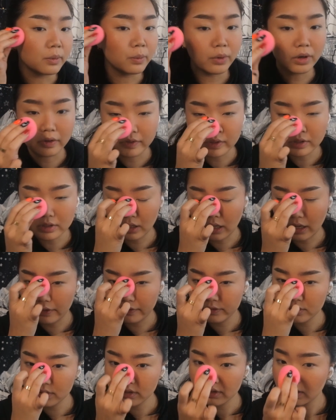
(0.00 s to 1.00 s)
and whatever's
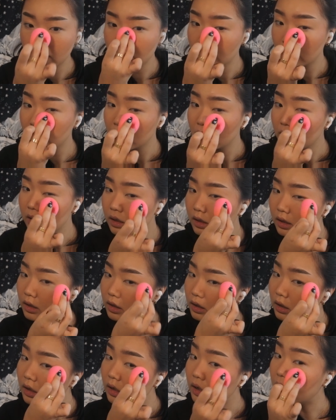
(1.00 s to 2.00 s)
left
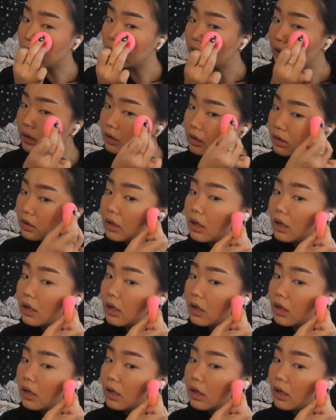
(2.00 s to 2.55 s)
on it,